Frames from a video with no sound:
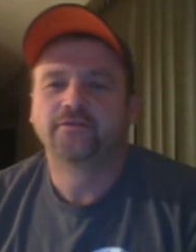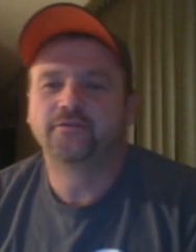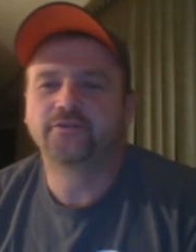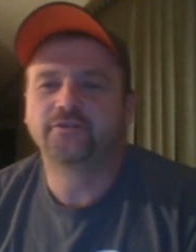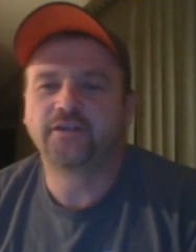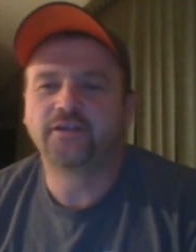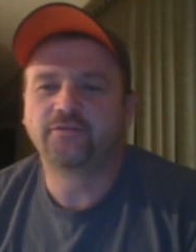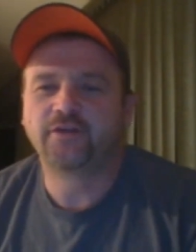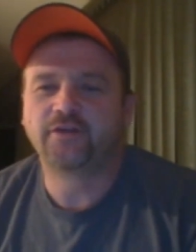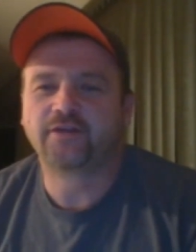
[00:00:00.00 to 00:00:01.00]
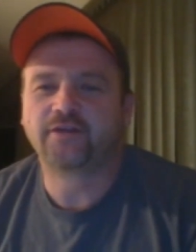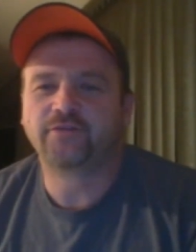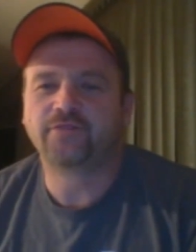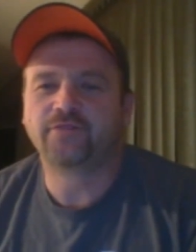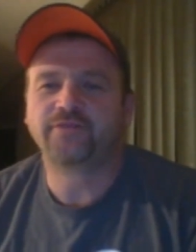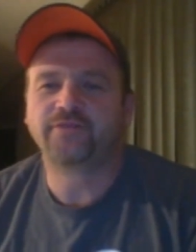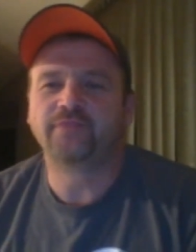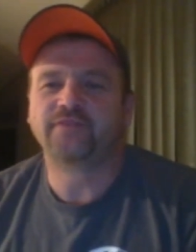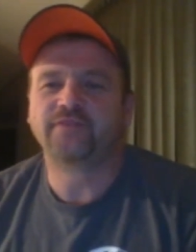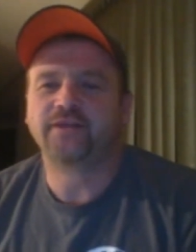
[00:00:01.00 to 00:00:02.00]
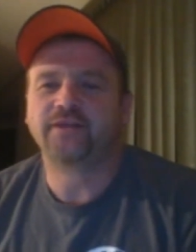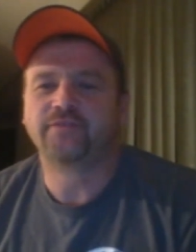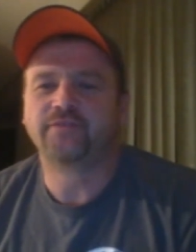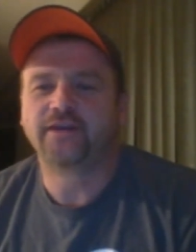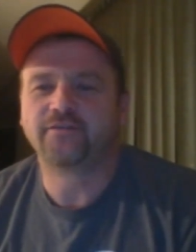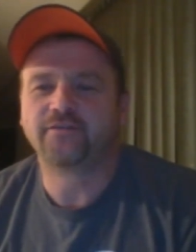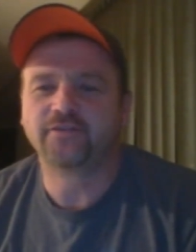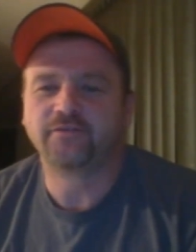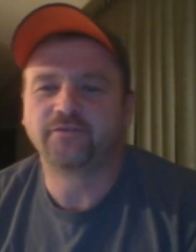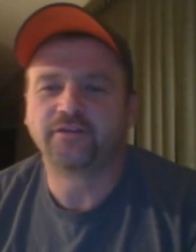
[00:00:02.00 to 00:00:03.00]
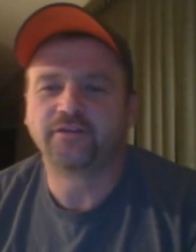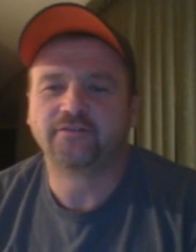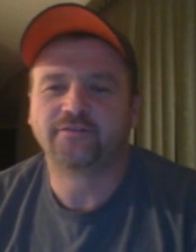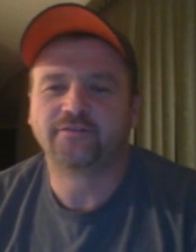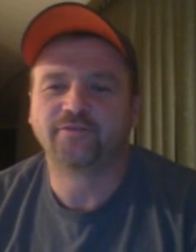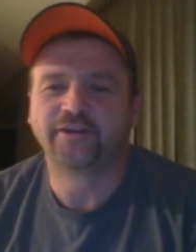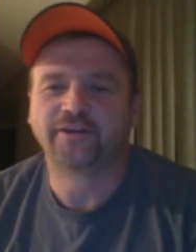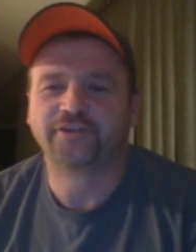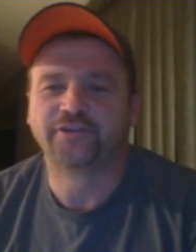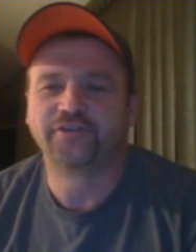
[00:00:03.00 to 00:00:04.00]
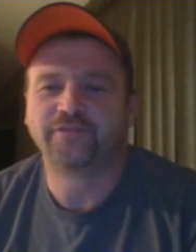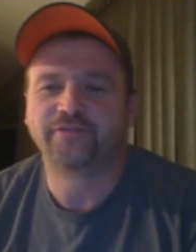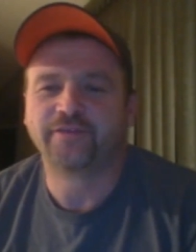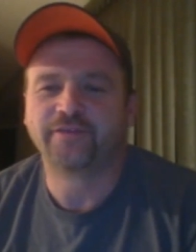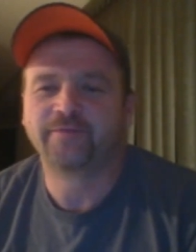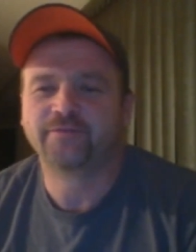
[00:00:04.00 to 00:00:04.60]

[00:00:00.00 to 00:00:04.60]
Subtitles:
Usually we don't feed them steady with that. Usually it's more like a treat for them.